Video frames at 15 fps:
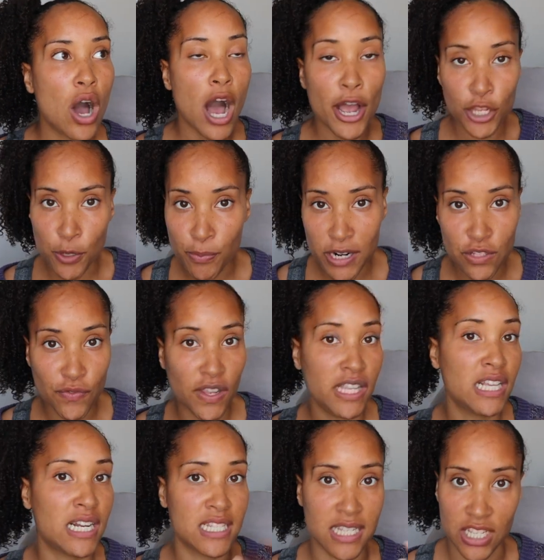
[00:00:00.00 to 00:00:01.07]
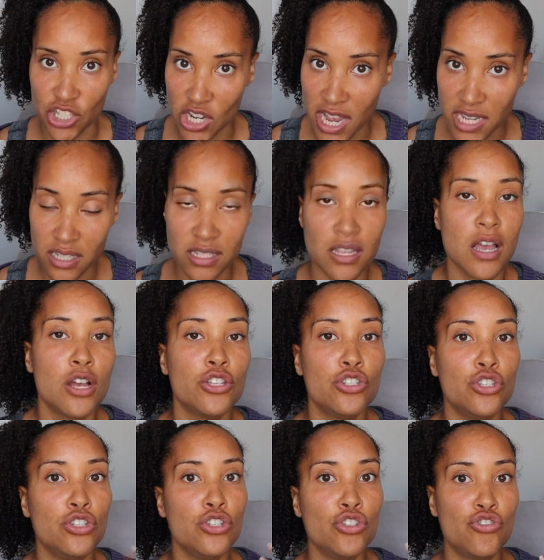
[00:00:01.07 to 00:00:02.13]
are you breastfeeding? I said yes.
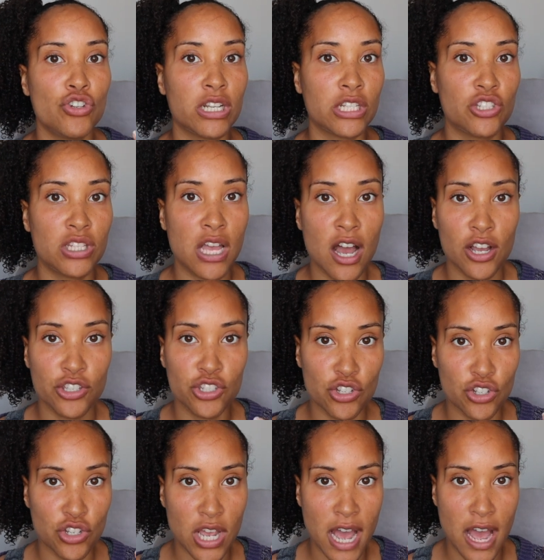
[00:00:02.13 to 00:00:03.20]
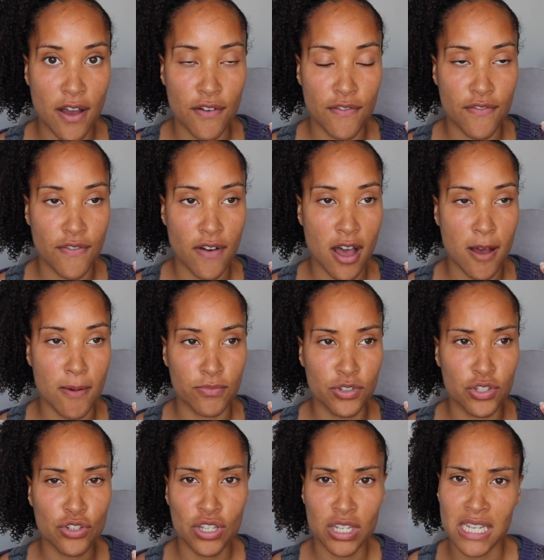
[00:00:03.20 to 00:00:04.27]
Do you drink? Do you
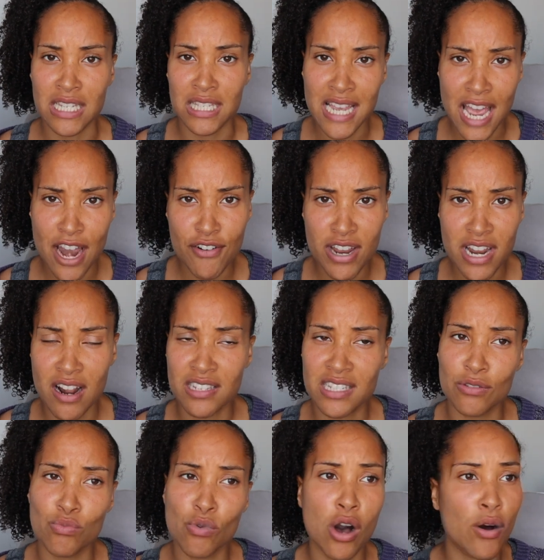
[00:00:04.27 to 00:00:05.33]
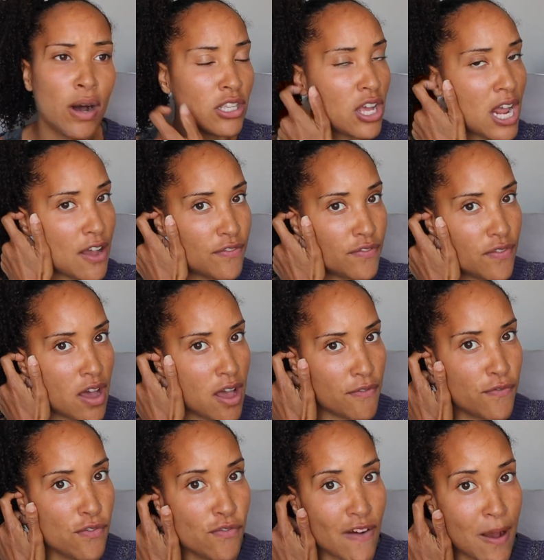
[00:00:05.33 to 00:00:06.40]
eat dairy? And I said, well, I don't have
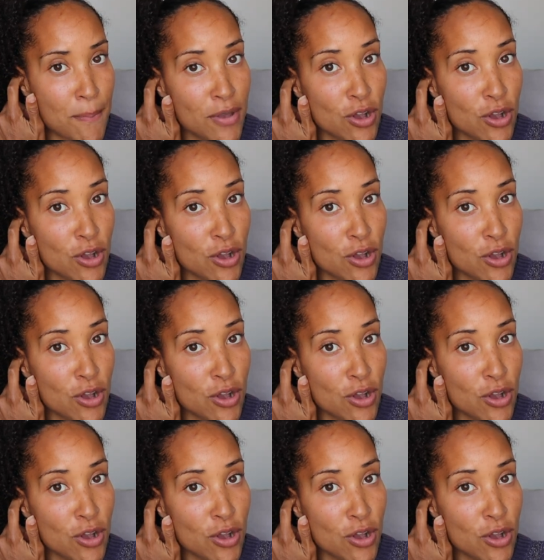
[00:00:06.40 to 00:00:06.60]
full fat